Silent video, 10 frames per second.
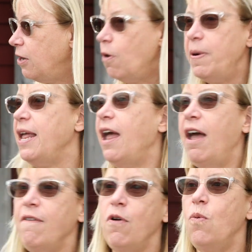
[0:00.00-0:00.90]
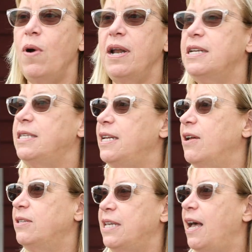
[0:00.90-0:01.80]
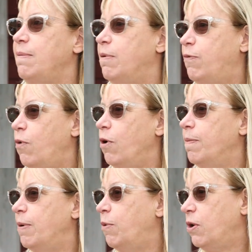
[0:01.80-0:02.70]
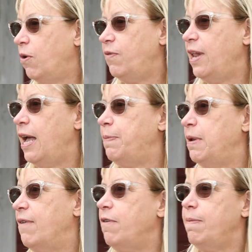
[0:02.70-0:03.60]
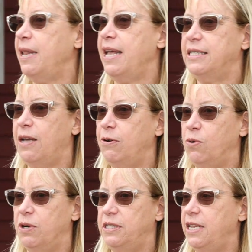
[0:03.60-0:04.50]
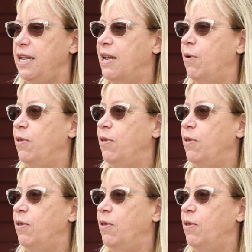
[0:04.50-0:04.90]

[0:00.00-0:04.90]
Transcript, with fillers: Nobody ever wanted to sit outside before, but when COVID happened, everybody has outdoor seating now,